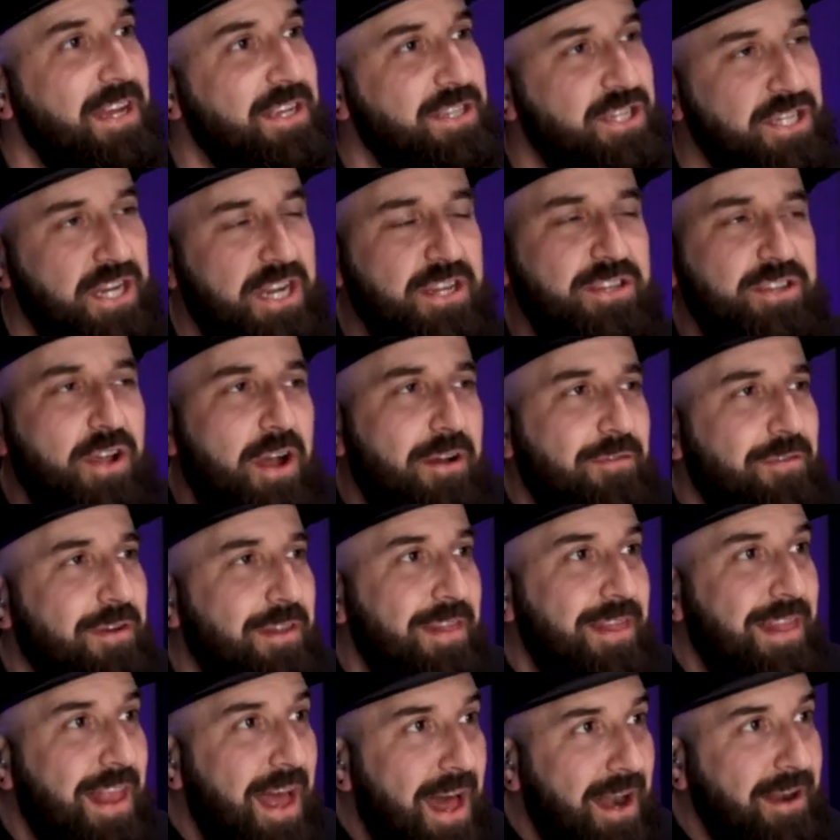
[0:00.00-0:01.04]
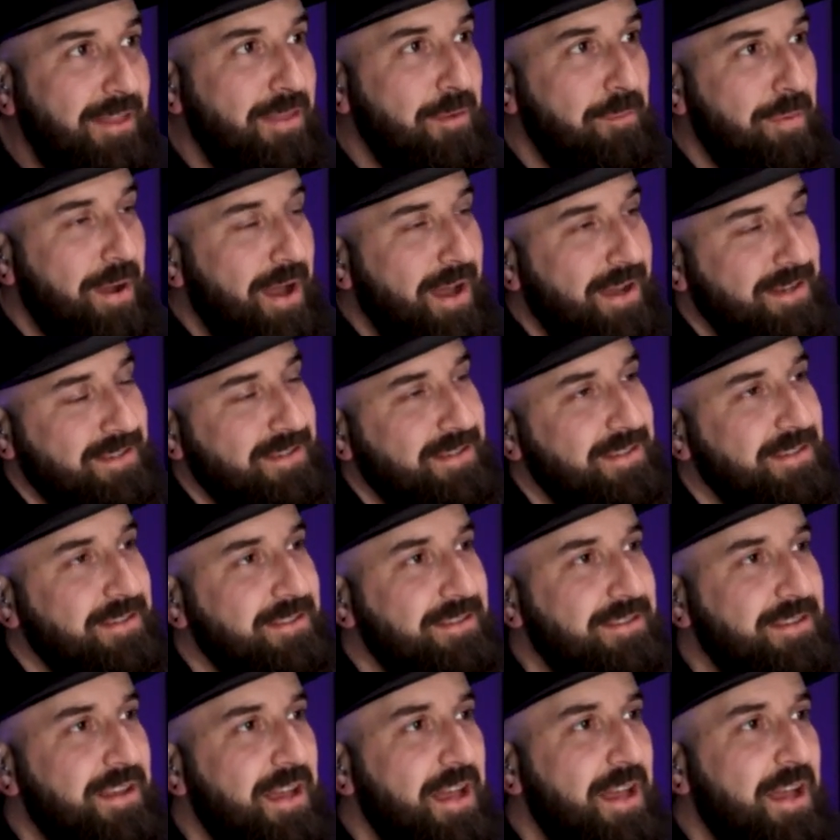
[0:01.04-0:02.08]
checks off a lot of the
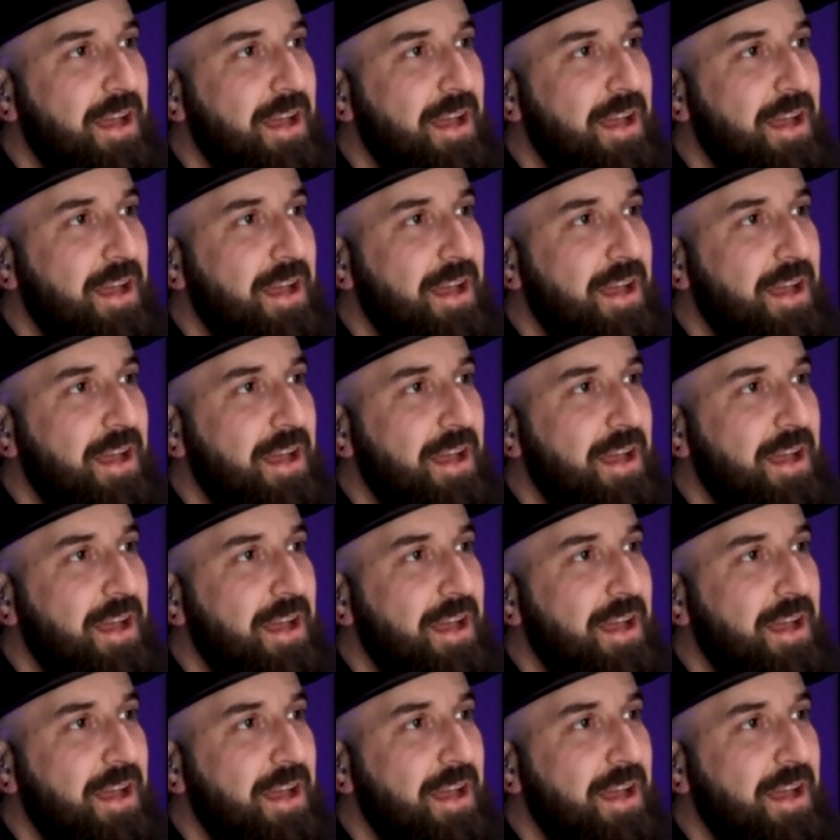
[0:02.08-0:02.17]
boxes